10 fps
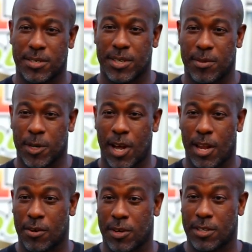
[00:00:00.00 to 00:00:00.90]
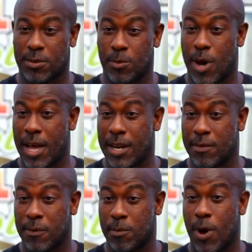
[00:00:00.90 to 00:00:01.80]
We get our collard greens from, Wailea.
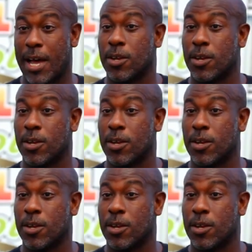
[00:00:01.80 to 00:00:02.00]
from